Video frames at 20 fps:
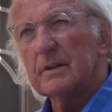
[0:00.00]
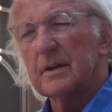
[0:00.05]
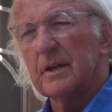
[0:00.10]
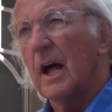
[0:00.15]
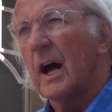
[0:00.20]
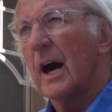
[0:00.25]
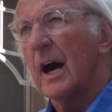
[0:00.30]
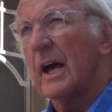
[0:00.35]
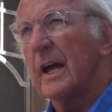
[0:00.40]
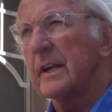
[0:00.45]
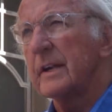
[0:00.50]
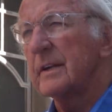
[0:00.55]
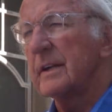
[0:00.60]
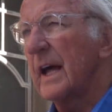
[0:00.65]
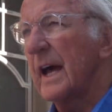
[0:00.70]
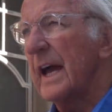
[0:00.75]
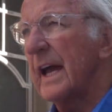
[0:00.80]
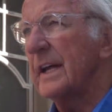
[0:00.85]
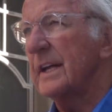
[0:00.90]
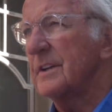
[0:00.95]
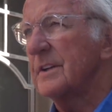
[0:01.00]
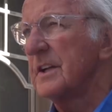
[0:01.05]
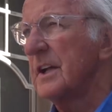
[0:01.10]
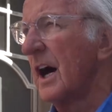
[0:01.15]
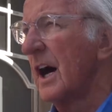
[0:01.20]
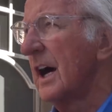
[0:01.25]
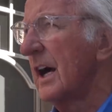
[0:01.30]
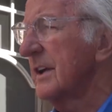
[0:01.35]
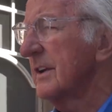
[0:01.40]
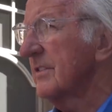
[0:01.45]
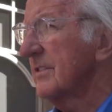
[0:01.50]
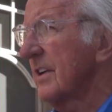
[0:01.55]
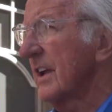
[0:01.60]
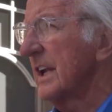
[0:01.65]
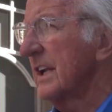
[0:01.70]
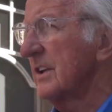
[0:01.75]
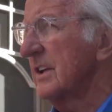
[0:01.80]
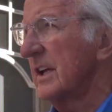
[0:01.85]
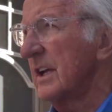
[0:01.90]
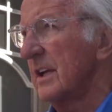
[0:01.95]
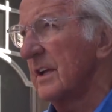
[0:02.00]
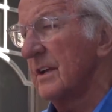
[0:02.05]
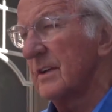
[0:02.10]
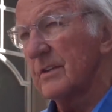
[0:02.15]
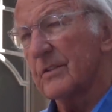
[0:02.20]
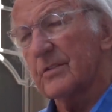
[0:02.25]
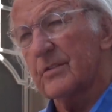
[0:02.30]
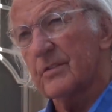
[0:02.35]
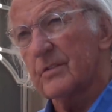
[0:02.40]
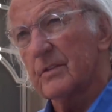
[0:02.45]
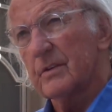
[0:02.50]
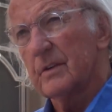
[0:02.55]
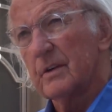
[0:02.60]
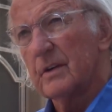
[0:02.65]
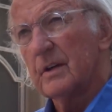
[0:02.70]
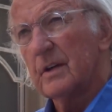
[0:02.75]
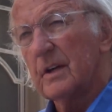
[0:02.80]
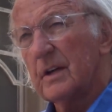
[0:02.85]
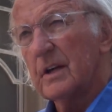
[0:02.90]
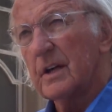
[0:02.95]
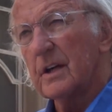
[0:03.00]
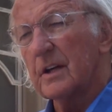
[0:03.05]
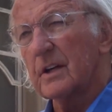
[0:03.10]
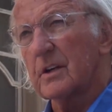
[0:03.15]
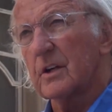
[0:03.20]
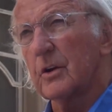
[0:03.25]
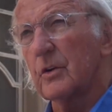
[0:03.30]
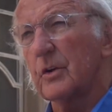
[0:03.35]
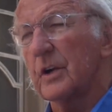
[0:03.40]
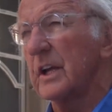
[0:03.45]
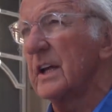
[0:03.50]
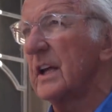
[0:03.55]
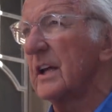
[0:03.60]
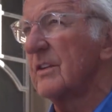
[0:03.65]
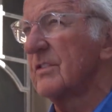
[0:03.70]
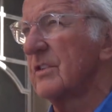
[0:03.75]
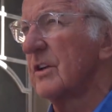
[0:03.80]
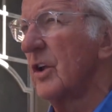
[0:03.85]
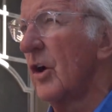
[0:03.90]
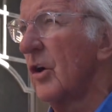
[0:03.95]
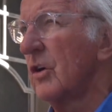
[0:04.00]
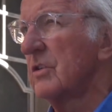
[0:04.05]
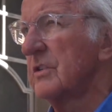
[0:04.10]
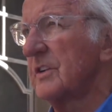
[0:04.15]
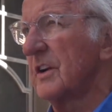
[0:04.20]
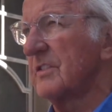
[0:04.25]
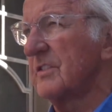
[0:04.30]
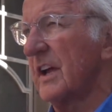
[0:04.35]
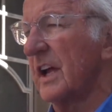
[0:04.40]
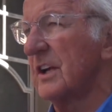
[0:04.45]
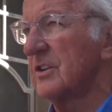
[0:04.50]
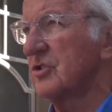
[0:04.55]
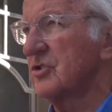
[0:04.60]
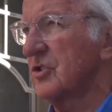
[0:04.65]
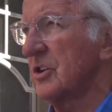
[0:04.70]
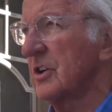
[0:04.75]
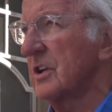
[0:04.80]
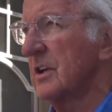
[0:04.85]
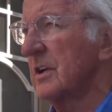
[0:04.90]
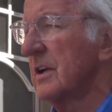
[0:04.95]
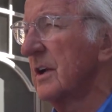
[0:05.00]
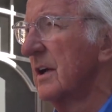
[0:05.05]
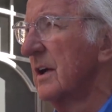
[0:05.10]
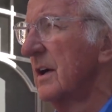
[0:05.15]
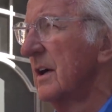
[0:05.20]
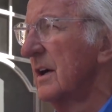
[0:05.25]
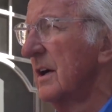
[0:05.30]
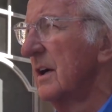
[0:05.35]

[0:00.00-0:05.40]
9, 8, 9, 10 years, including his long detention,